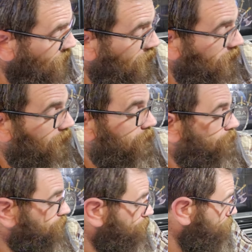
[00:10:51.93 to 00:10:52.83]
again,
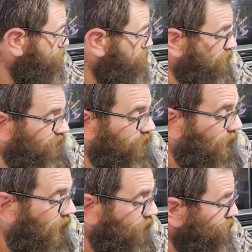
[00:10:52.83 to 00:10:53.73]
save your
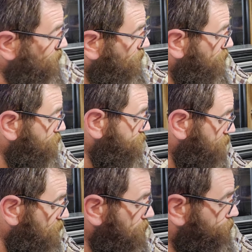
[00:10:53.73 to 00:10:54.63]
box, save your
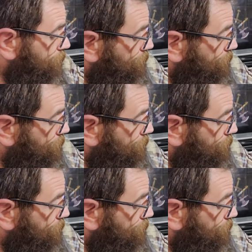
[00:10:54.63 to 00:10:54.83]
receipt,